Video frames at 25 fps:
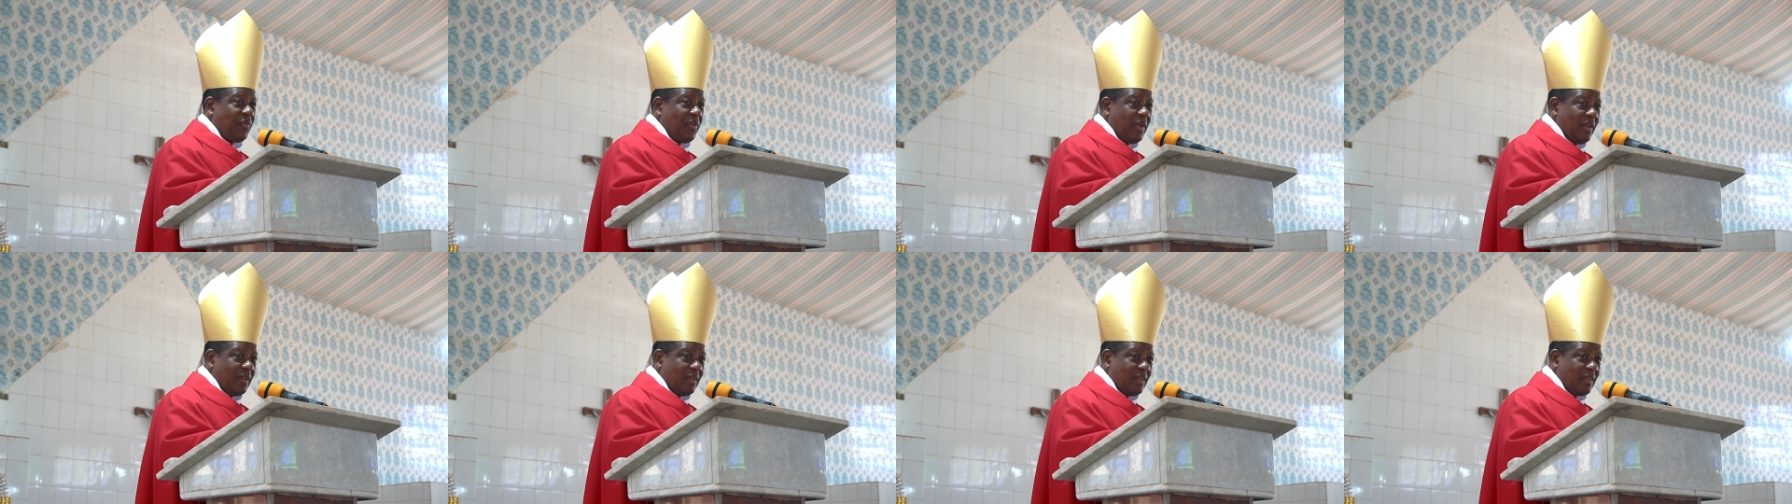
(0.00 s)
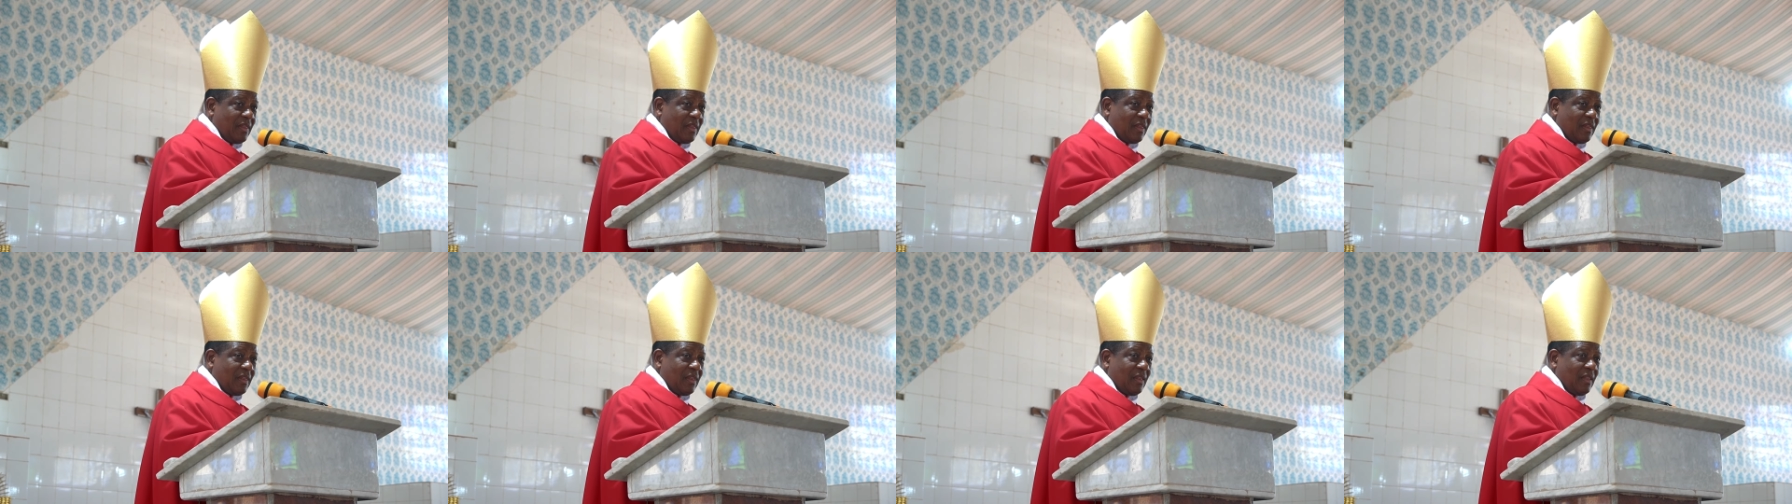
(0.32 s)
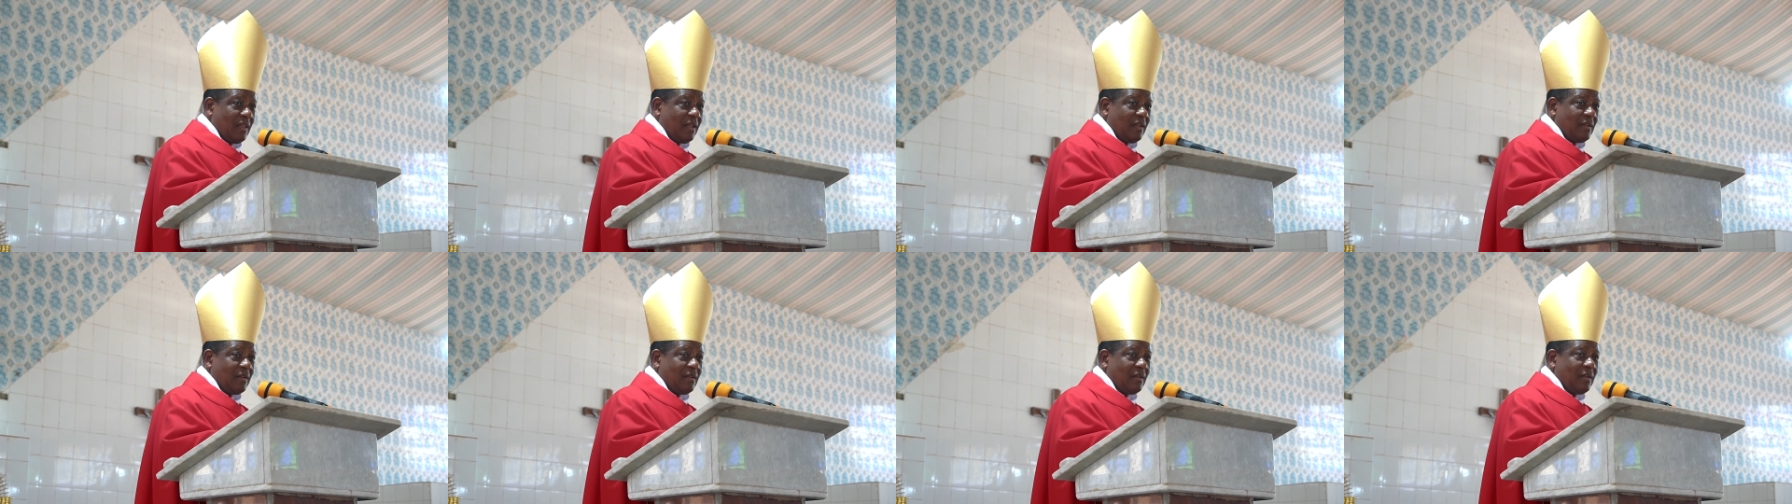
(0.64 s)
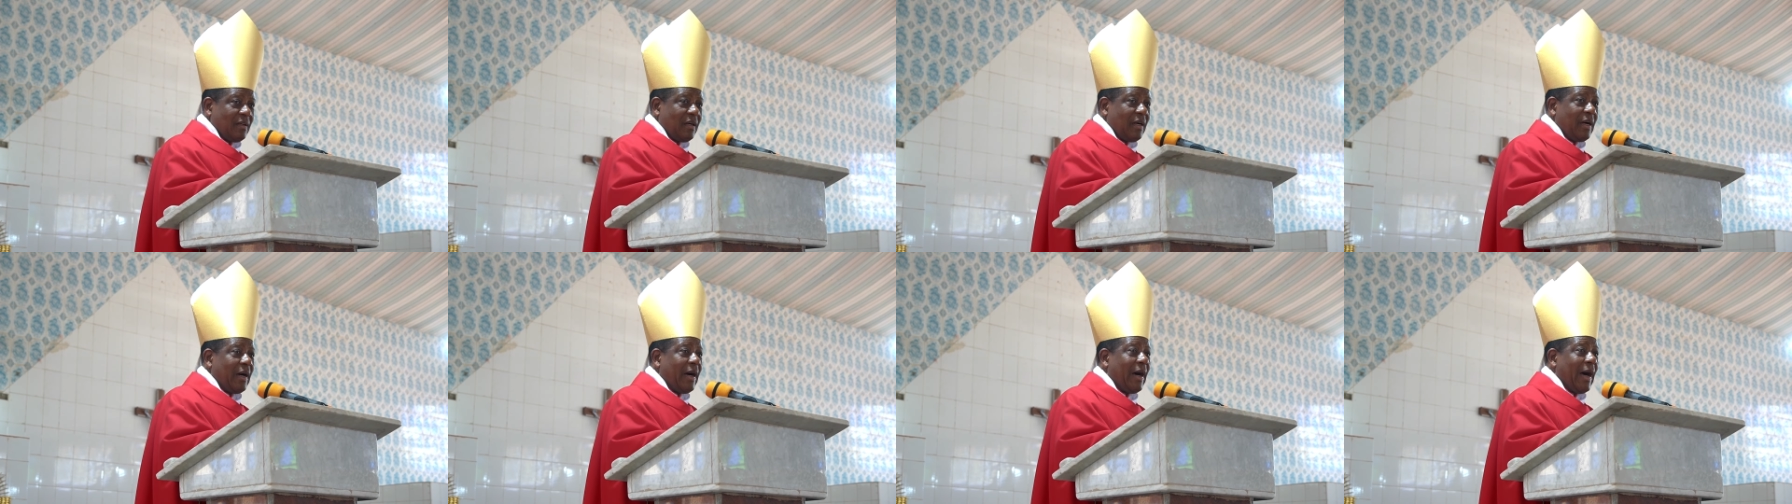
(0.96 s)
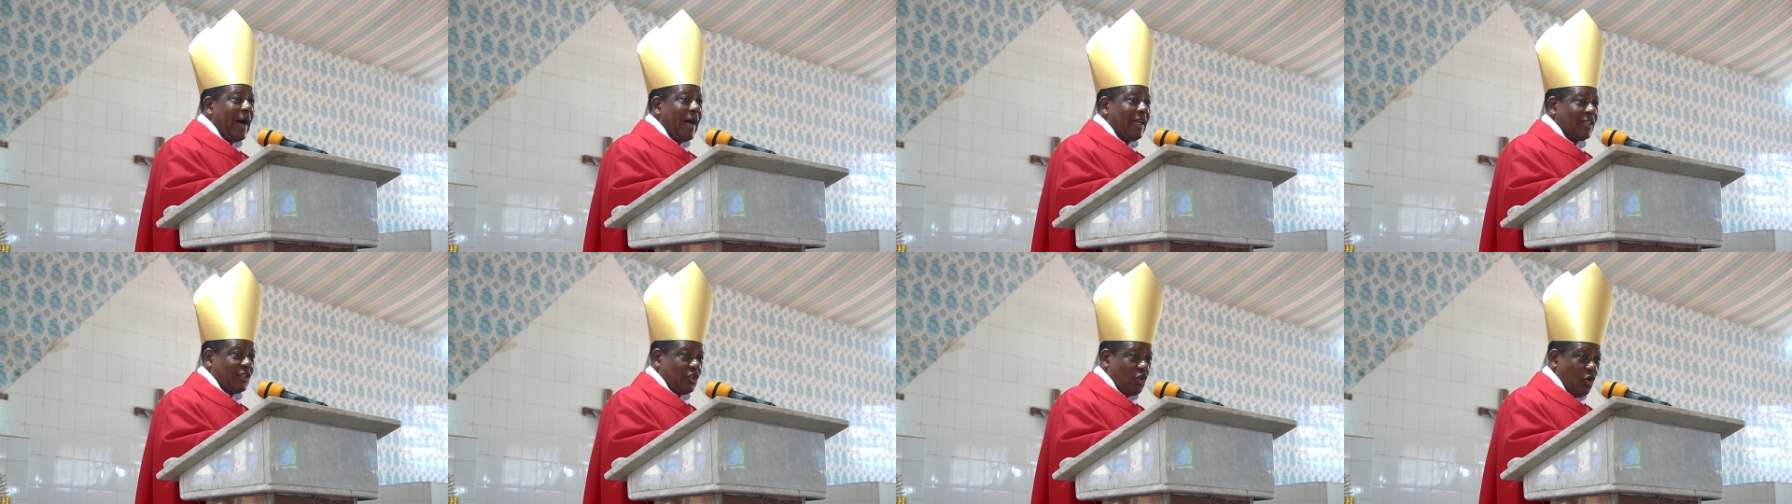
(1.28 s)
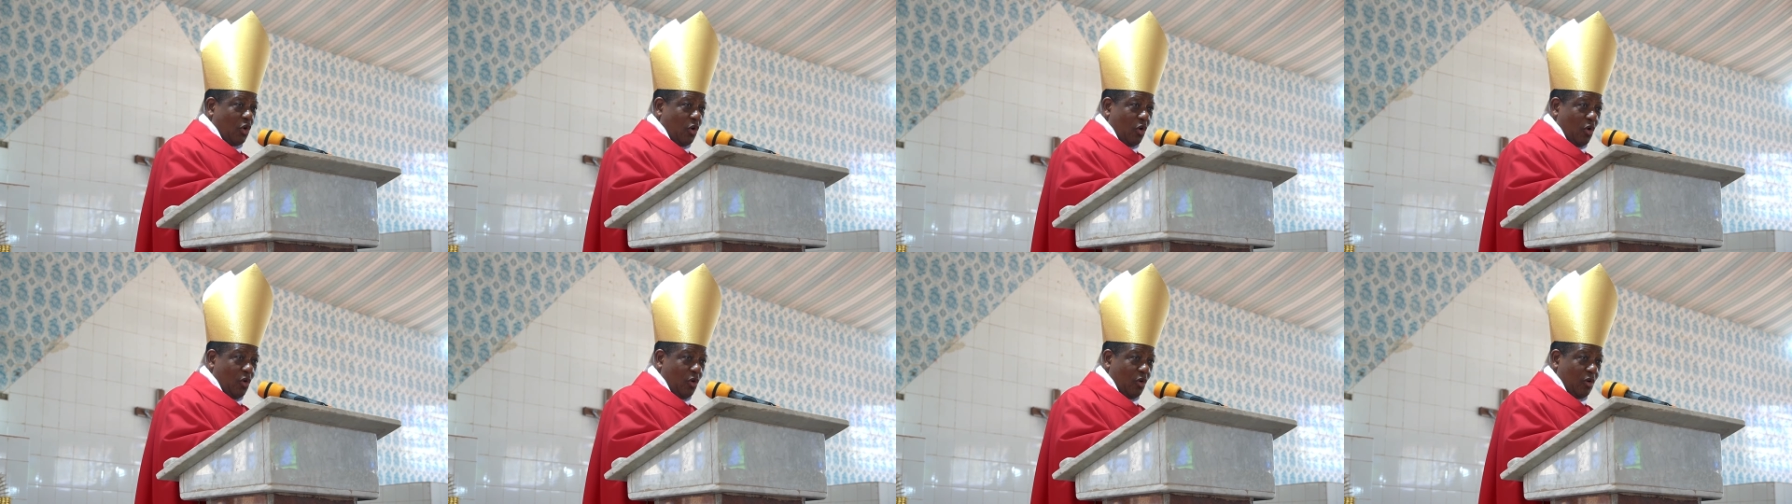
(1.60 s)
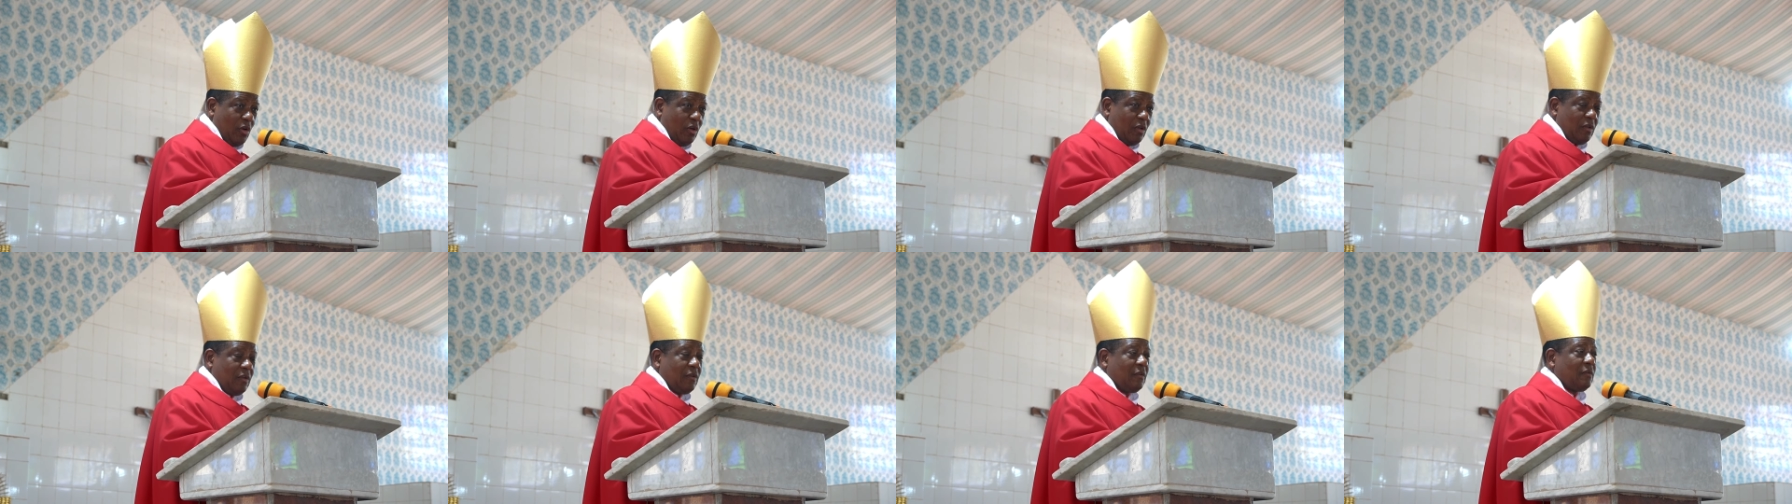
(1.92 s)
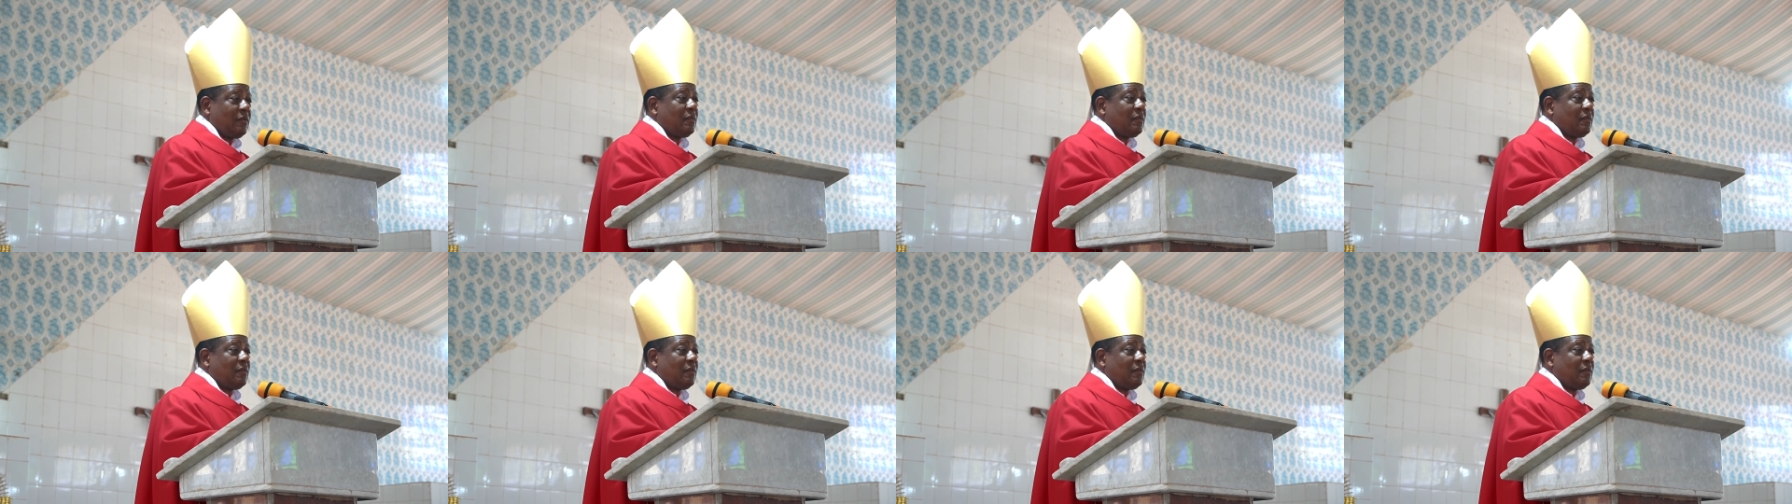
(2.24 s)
faith at all.